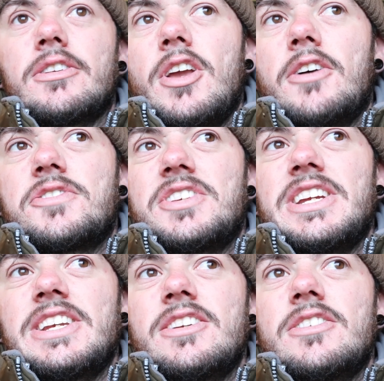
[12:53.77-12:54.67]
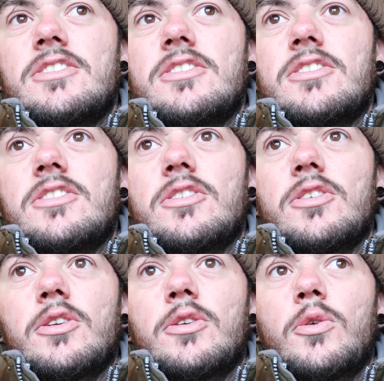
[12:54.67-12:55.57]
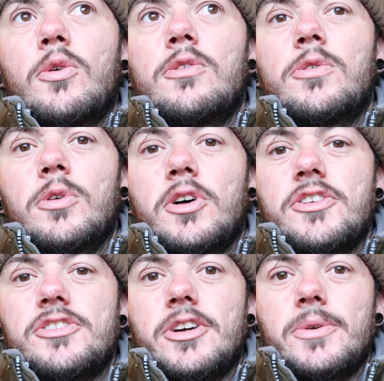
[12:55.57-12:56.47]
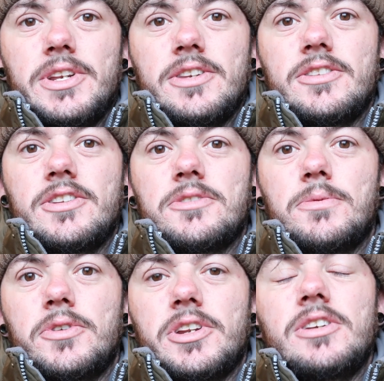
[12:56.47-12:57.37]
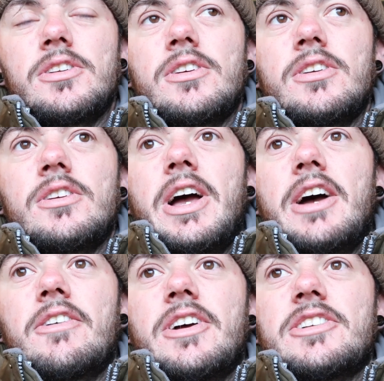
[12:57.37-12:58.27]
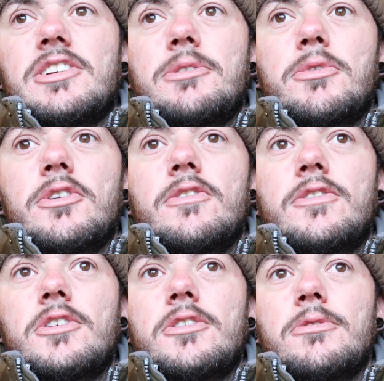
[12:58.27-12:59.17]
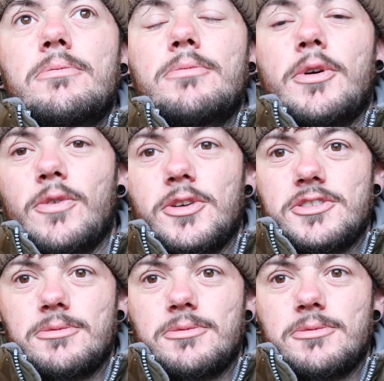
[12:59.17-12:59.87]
I've seen an awful lot showing this morning. I have actually moved my rods